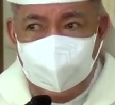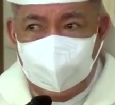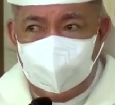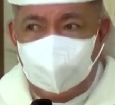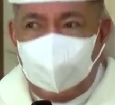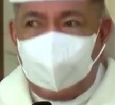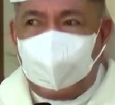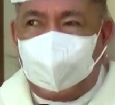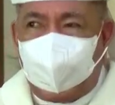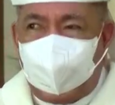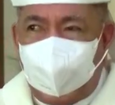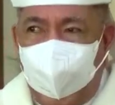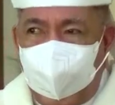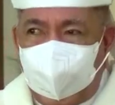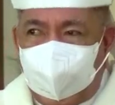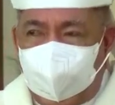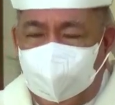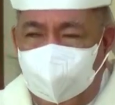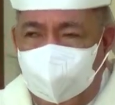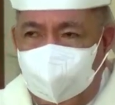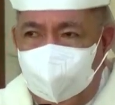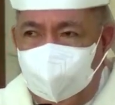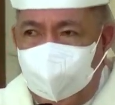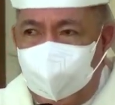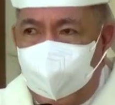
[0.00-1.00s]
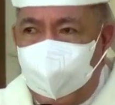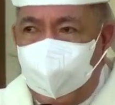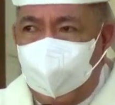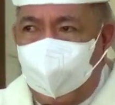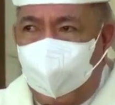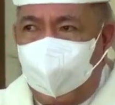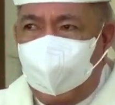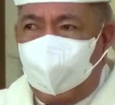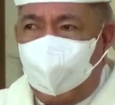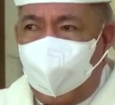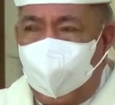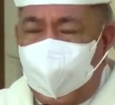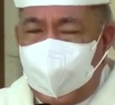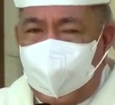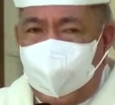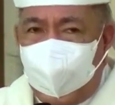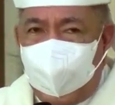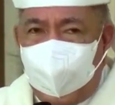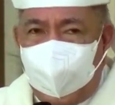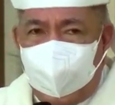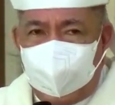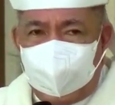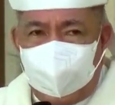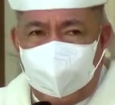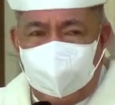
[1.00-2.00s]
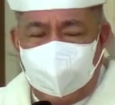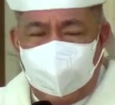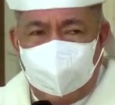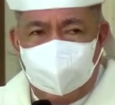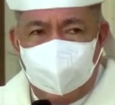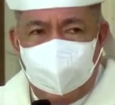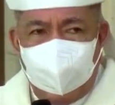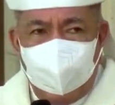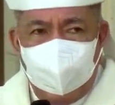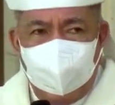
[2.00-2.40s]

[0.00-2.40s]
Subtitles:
to take care of one another.